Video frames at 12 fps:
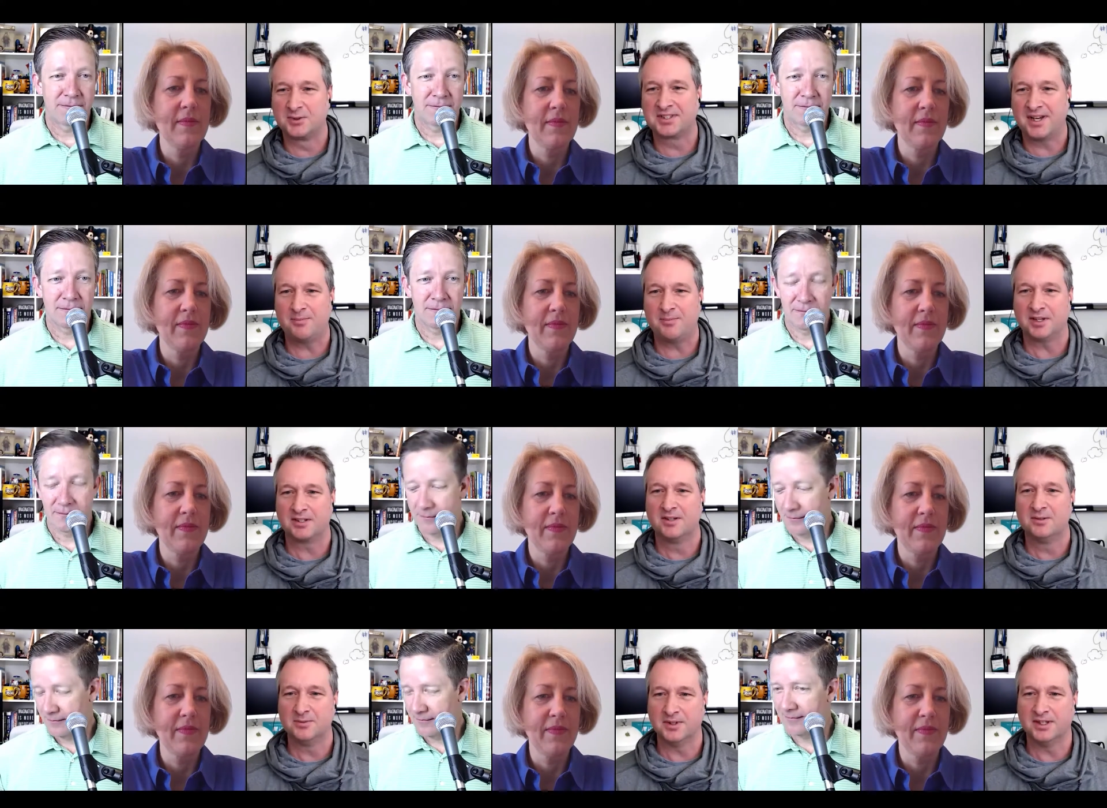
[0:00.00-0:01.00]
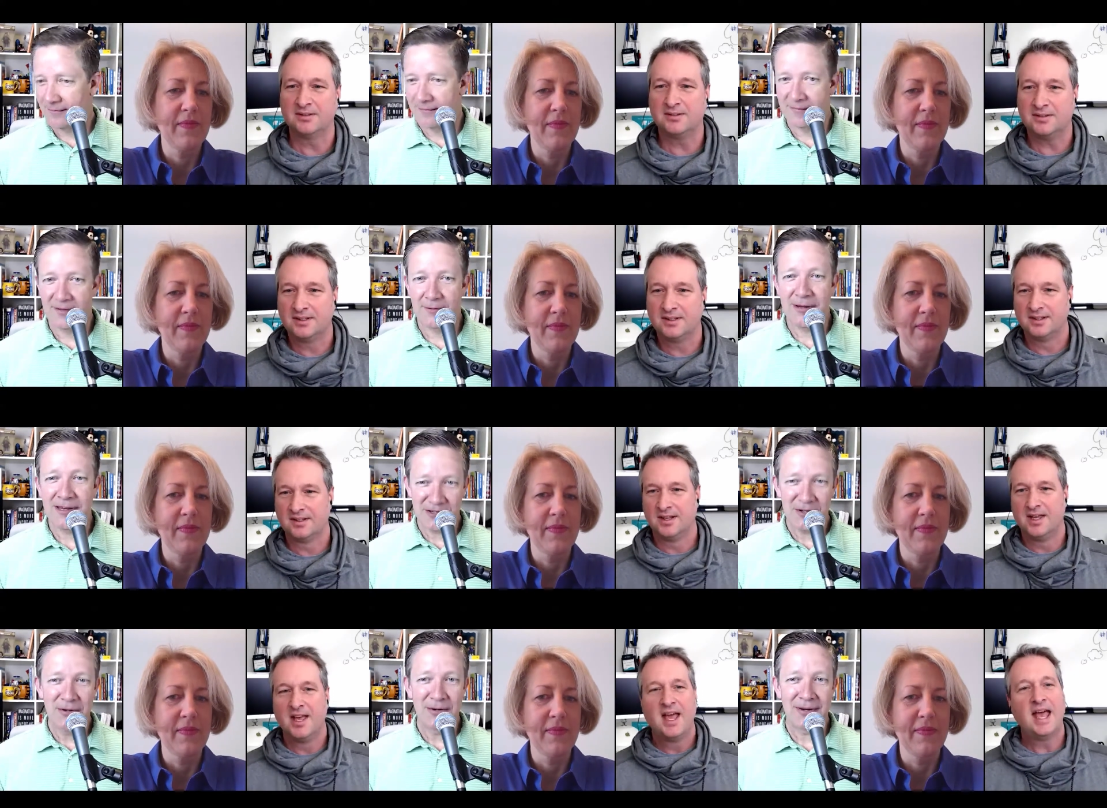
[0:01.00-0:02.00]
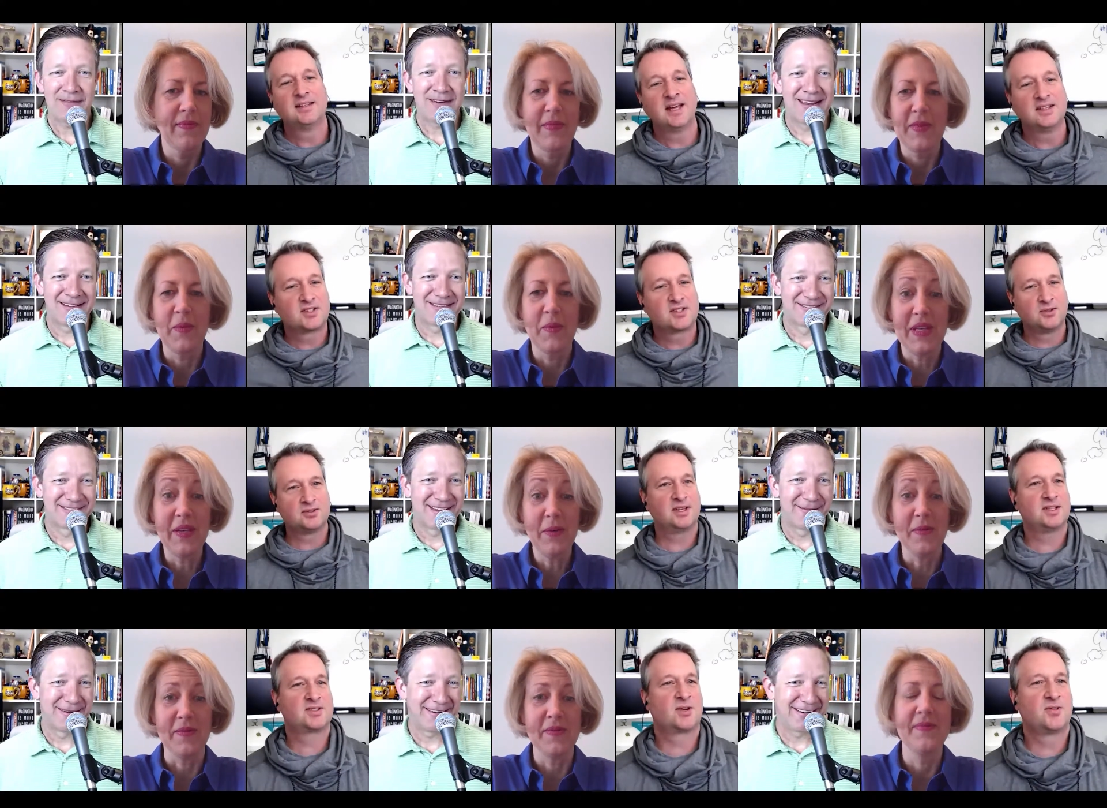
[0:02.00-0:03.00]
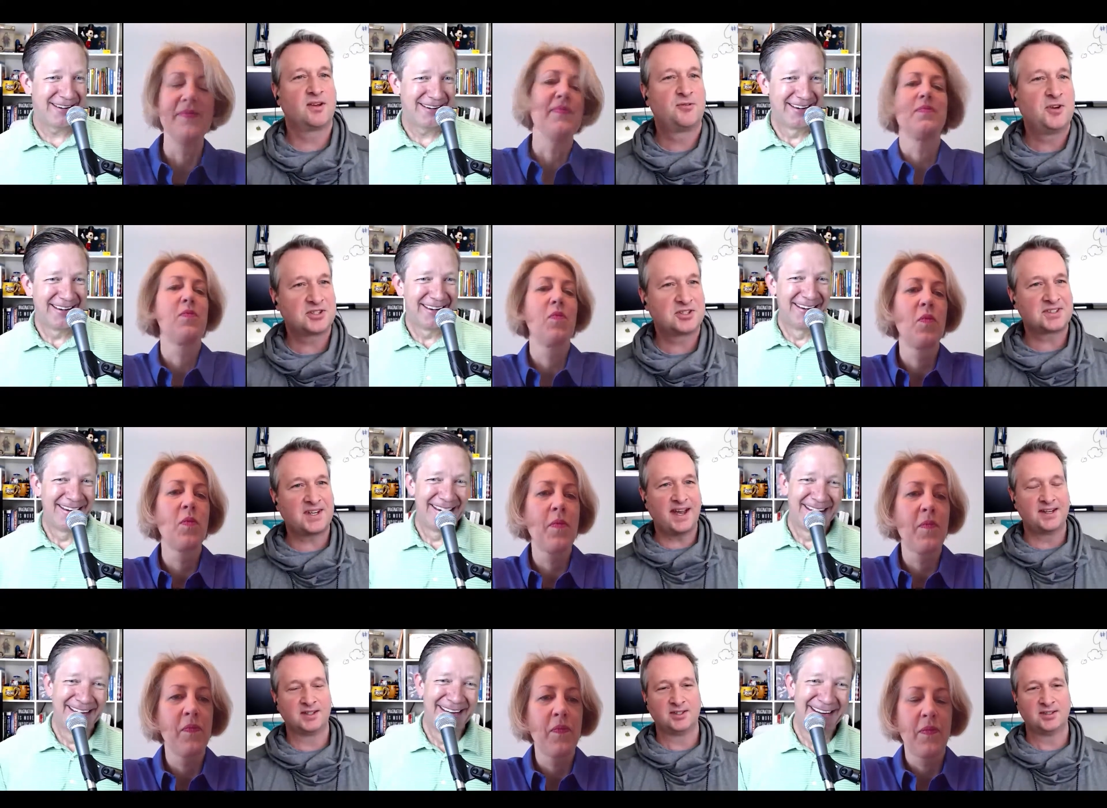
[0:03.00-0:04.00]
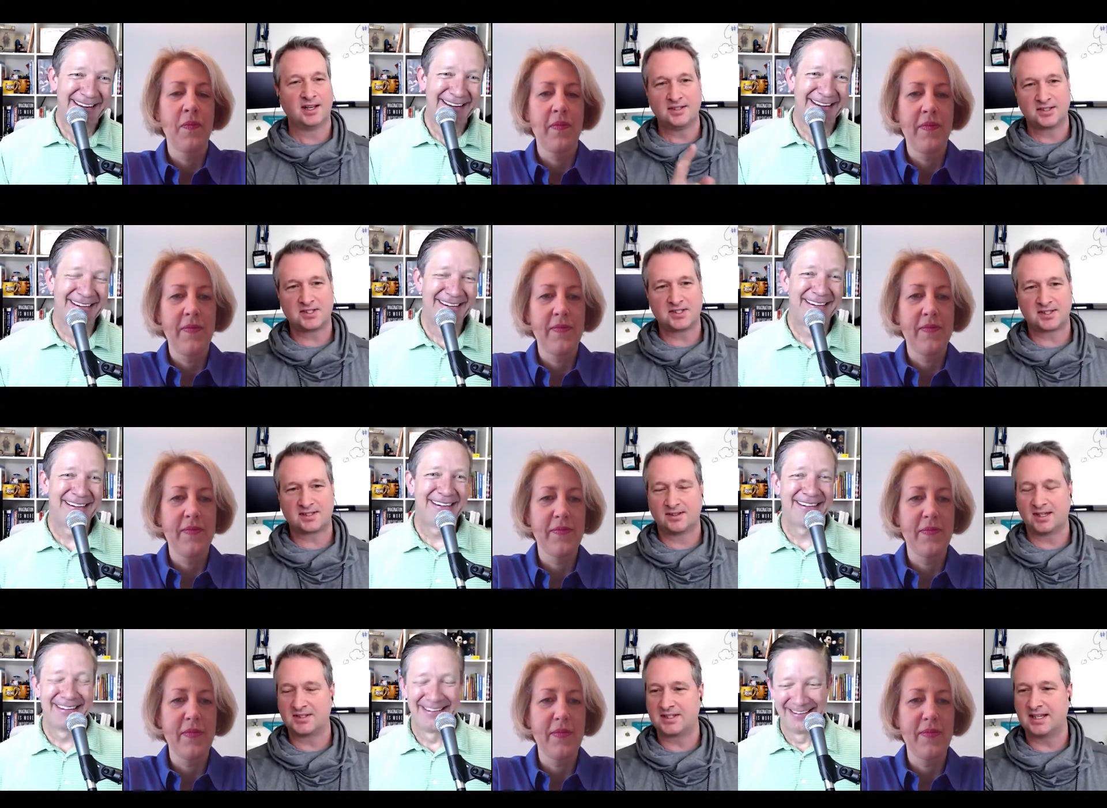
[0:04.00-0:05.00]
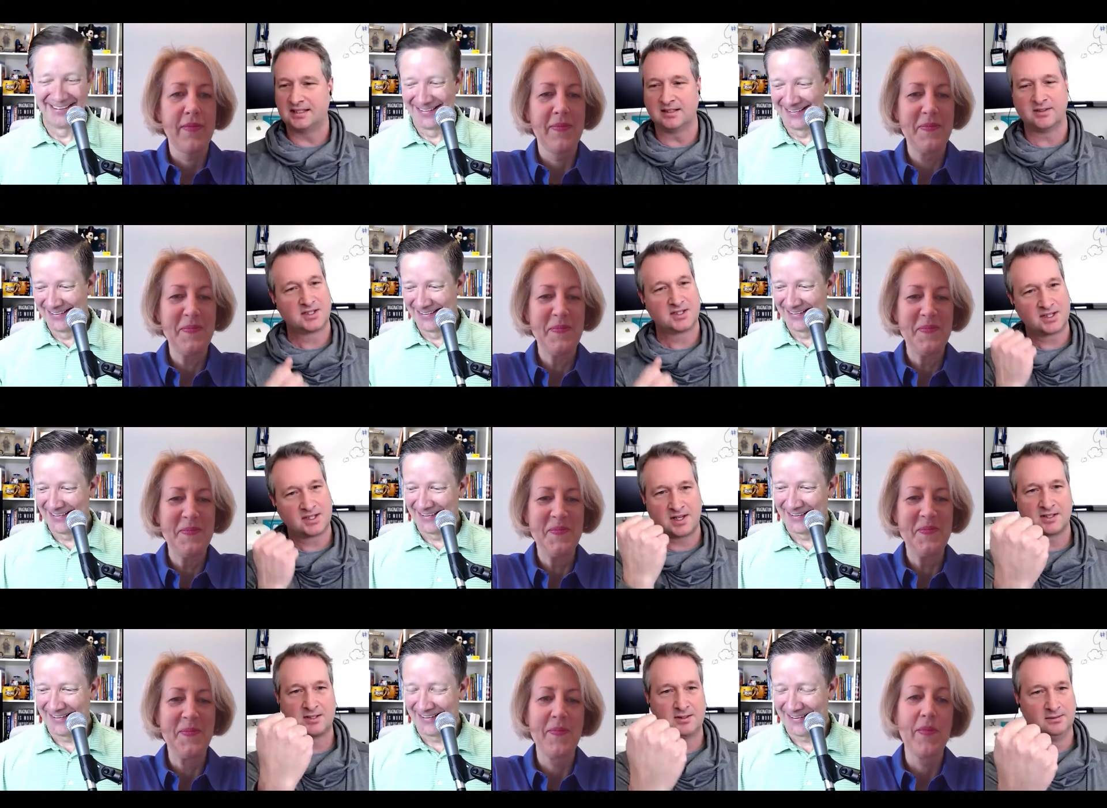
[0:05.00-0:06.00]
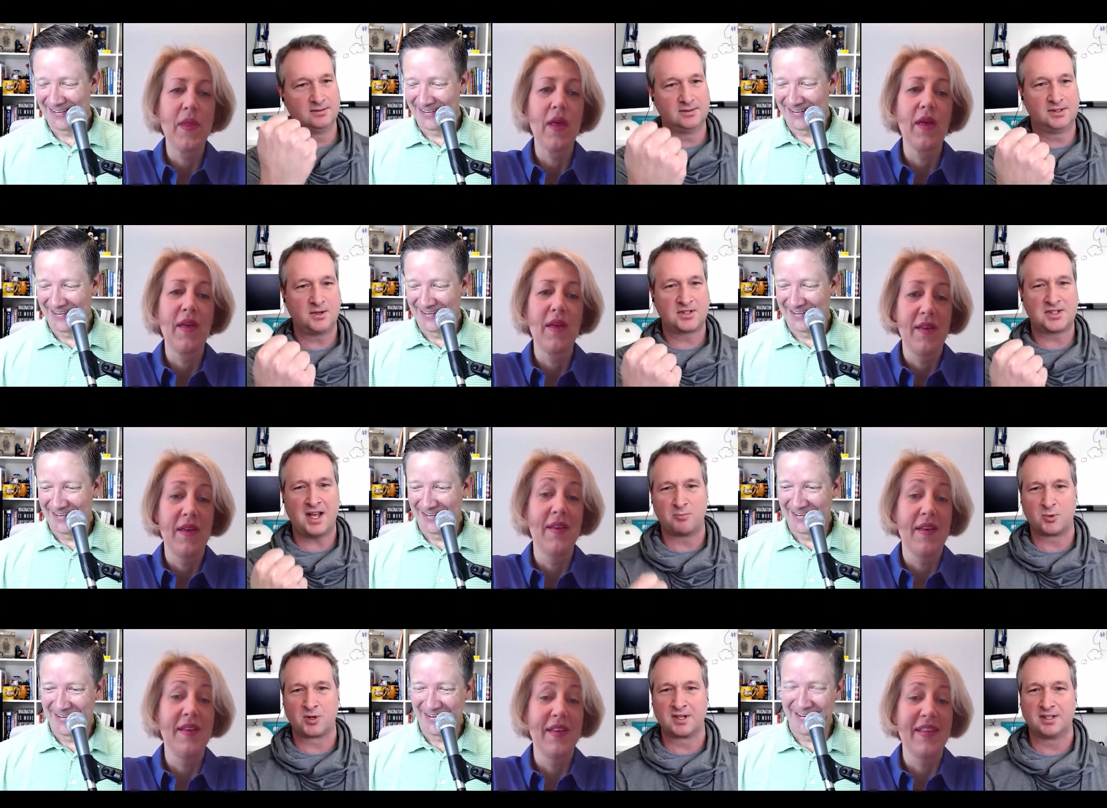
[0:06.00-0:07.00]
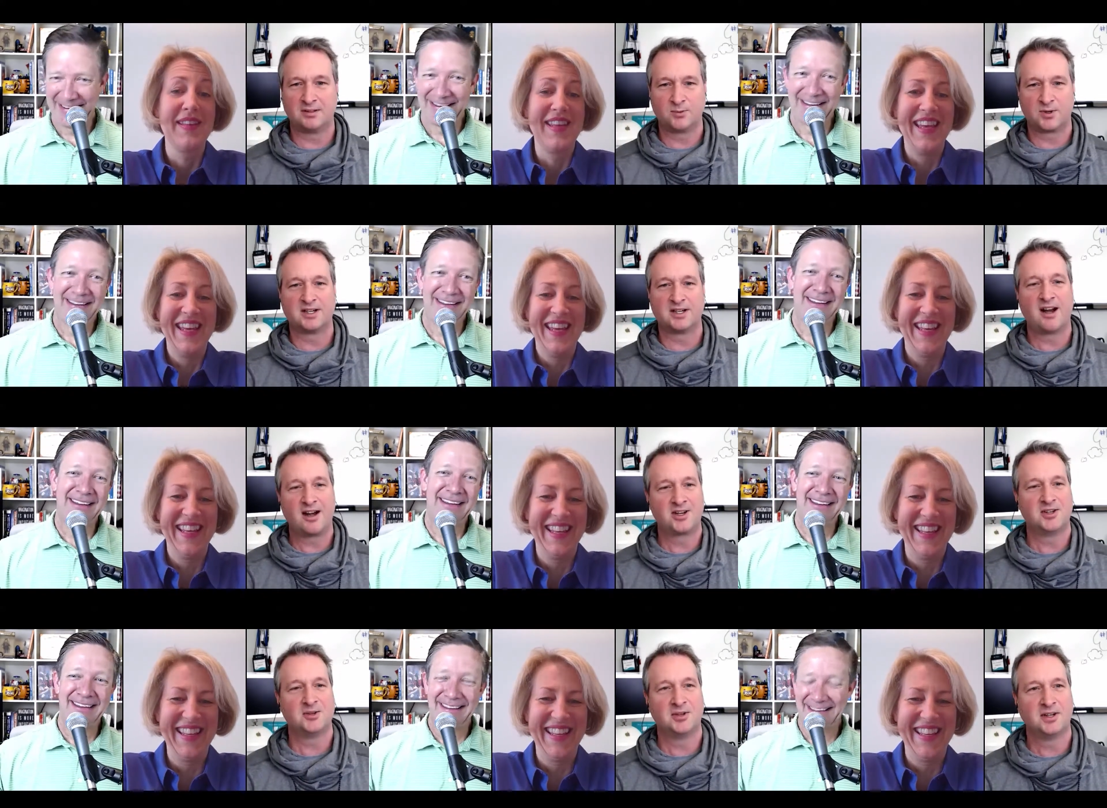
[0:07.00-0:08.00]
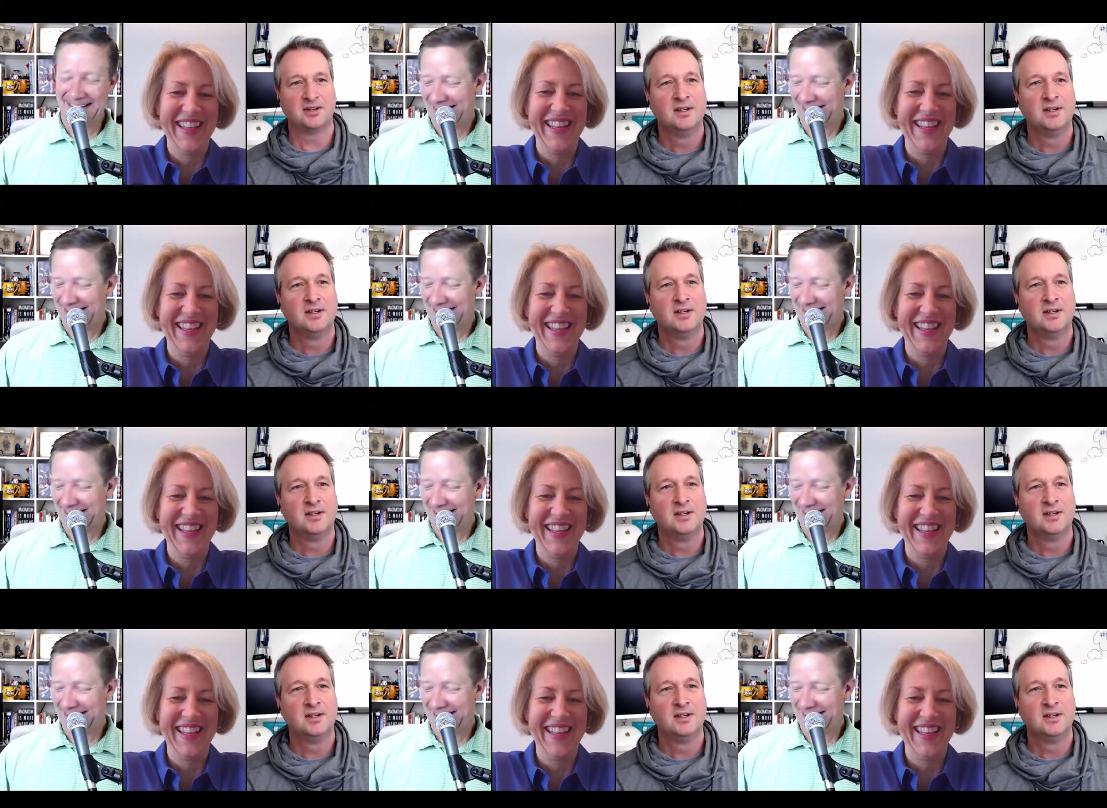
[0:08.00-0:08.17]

Speaker 1: topic, don't we? We do. And, and so, so the official title, and this is let's get into this because like Duke's up. We're gonna we're gonna argue here.